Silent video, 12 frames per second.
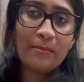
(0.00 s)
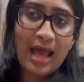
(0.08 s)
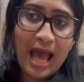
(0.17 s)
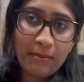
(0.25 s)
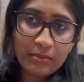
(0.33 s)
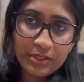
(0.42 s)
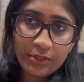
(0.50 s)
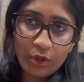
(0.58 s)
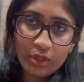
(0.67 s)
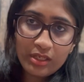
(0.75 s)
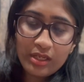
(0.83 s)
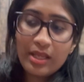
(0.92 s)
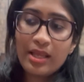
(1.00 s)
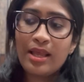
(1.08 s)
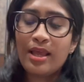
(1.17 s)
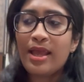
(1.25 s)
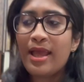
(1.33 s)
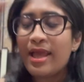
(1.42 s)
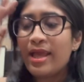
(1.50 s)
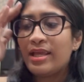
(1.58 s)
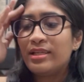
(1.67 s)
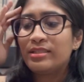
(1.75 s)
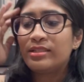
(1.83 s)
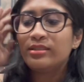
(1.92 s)
Amazon,
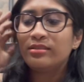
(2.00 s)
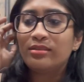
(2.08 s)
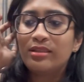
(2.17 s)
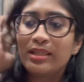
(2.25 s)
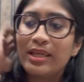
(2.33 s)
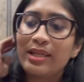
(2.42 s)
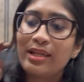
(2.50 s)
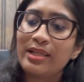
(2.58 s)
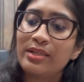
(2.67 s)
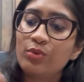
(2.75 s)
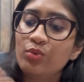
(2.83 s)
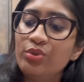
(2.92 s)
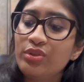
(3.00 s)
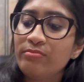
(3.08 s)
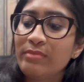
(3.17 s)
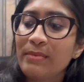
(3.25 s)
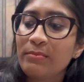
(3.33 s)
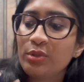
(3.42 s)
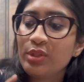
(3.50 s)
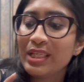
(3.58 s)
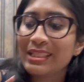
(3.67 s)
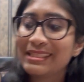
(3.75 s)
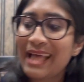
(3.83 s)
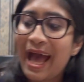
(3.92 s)
and again, I don't remember the
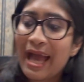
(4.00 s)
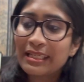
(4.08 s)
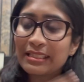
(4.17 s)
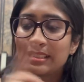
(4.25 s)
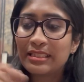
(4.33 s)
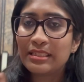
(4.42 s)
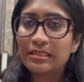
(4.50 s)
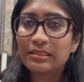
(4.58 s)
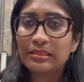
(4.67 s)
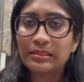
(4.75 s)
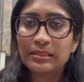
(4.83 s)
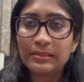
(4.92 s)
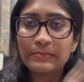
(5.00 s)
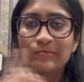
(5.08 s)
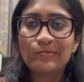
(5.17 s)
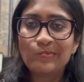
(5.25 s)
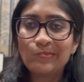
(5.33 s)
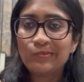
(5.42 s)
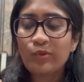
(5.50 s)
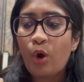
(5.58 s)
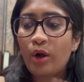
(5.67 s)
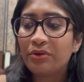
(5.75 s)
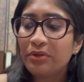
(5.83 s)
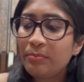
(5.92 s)
exact
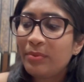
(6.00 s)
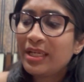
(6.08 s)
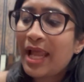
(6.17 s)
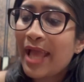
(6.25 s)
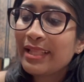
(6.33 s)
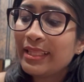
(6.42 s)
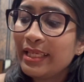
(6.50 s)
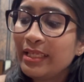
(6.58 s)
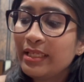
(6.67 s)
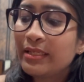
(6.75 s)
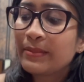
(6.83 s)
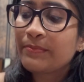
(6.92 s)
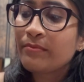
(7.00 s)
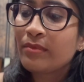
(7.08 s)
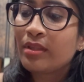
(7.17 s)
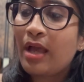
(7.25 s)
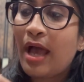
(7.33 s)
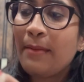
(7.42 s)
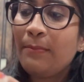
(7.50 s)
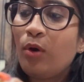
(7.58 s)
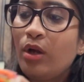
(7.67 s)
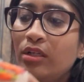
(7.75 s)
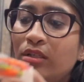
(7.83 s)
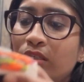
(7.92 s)
order, but I think I bought